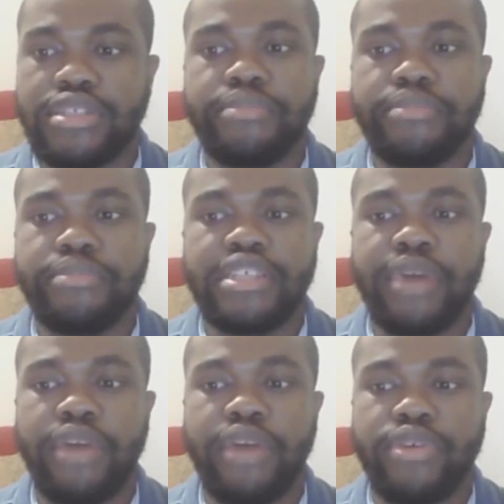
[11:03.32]
the means
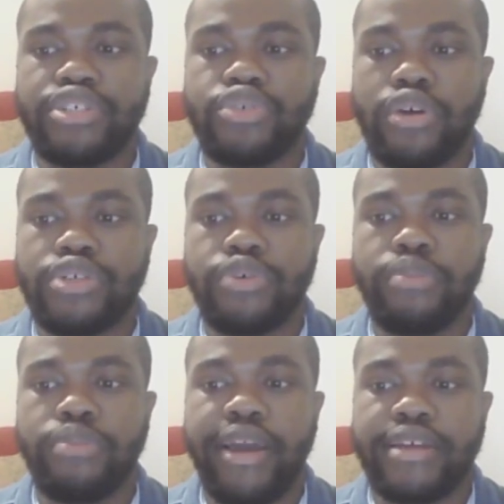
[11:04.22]
by which structural
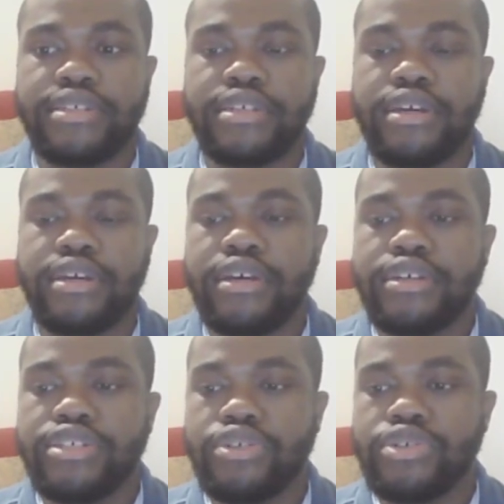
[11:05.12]
bias,
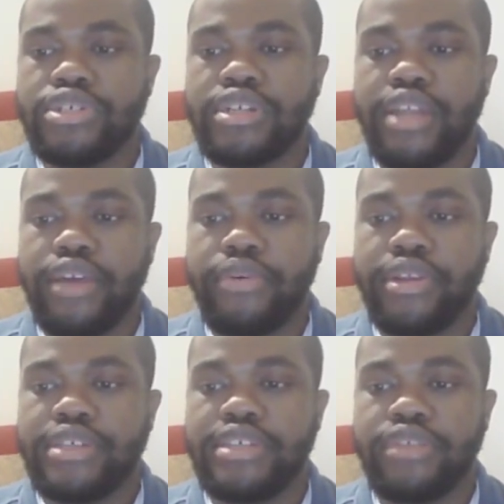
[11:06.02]
social
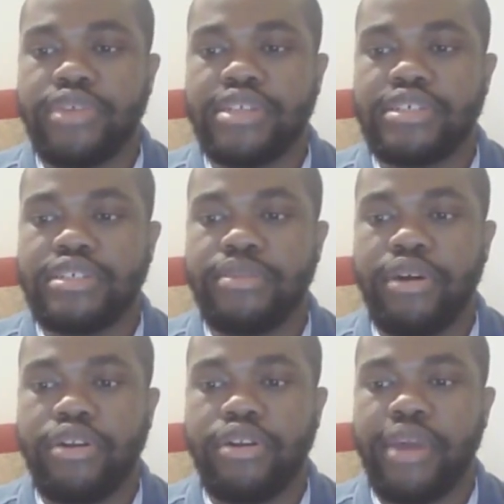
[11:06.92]
inequities, and racism
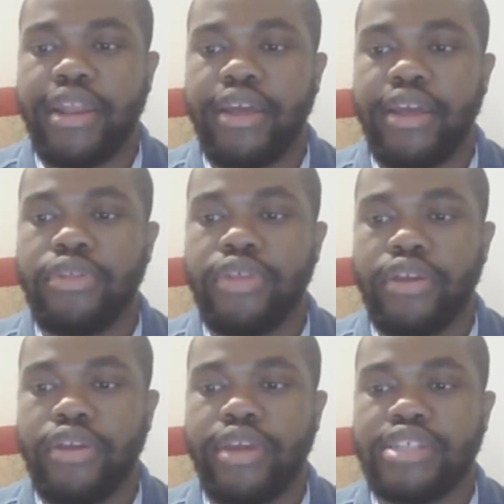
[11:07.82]
undermine health
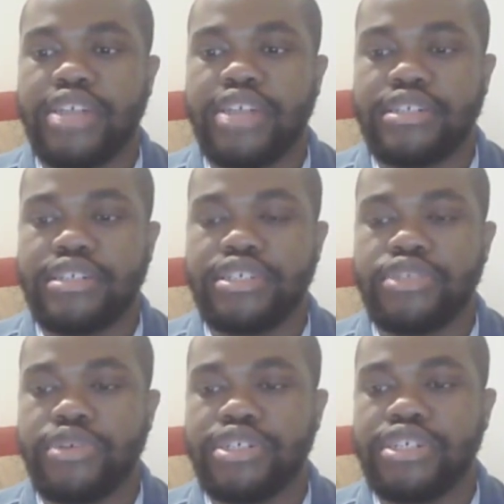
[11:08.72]
and create challenges
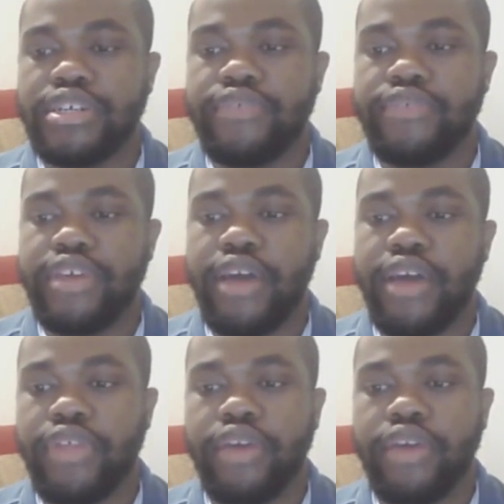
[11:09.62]
to achieving
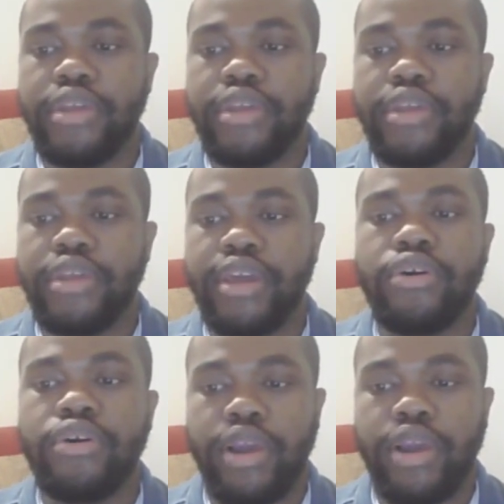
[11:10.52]
health equity at
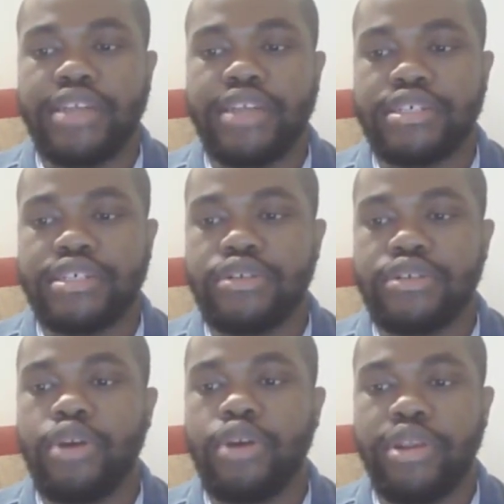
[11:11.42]
organizational,
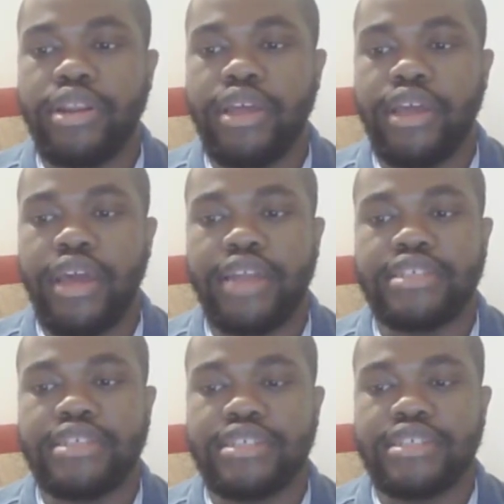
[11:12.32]
community, and
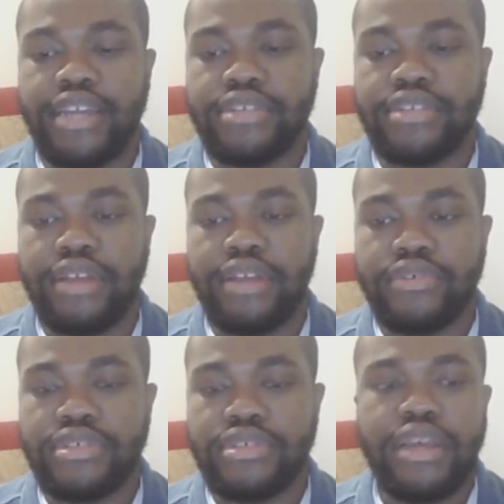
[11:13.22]
societal
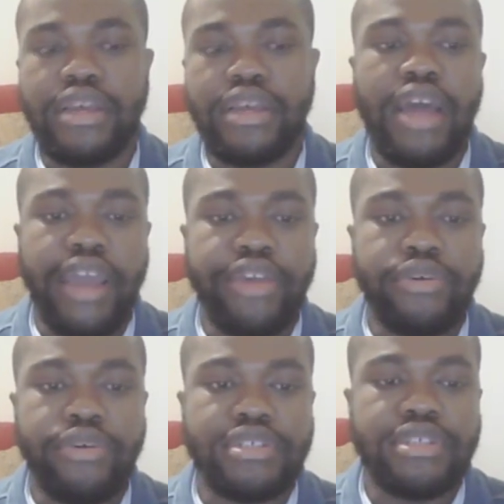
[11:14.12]
levels, I
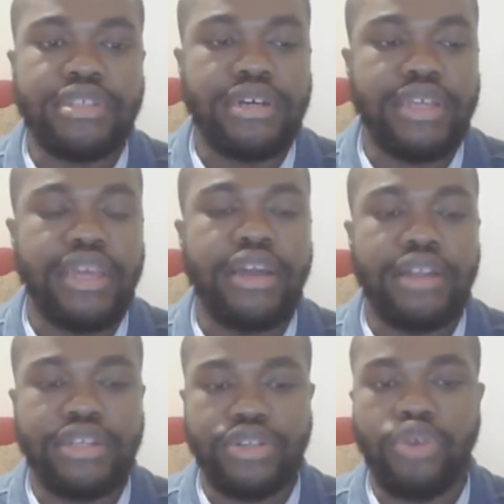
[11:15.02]
use the
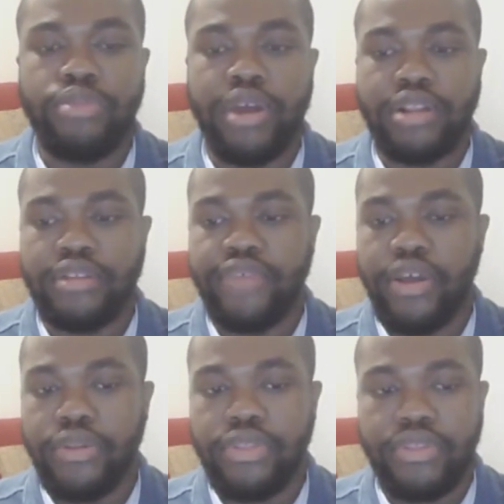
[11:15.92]
ecological model of
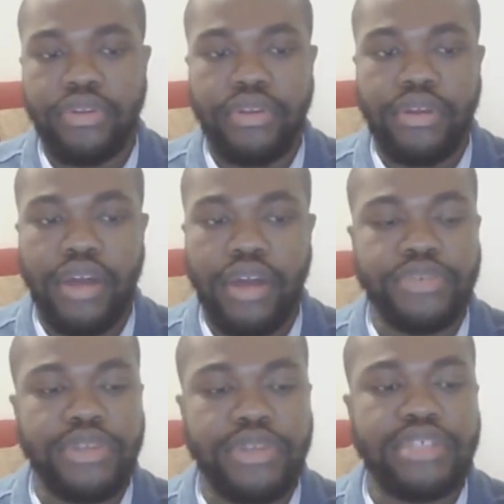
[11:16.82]
health as it
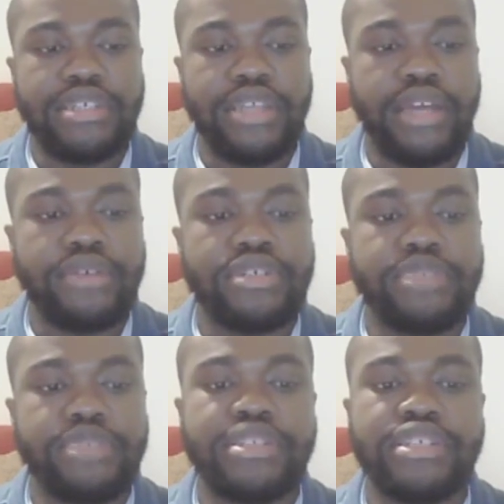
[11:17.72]
relates to the
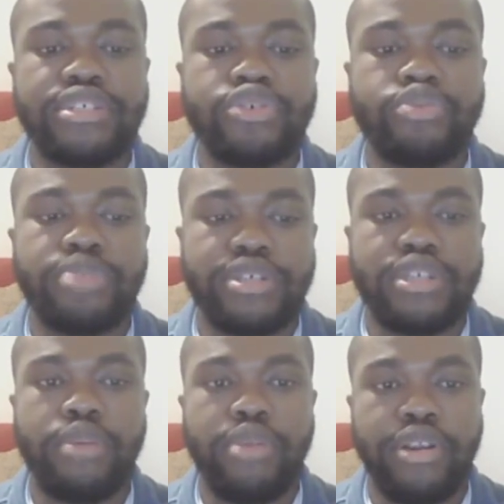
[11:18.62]
LGBTQ plus
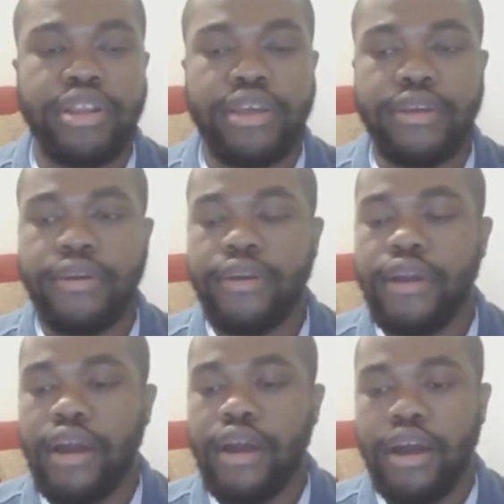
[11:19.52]
community
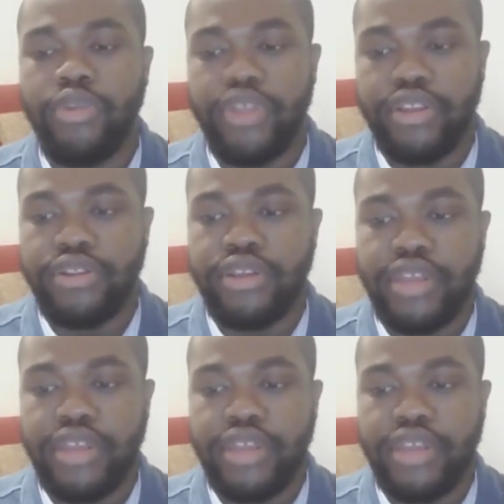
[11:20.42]

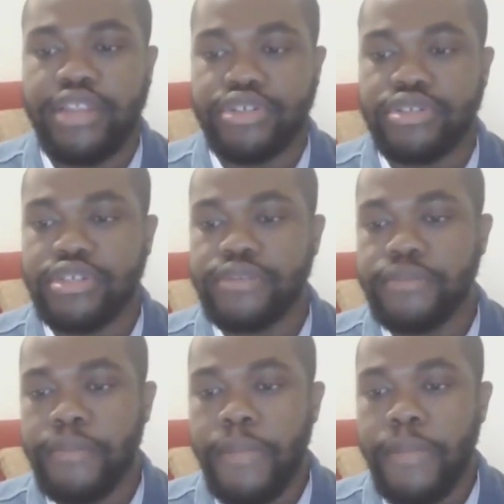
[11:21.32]
in New Jersey.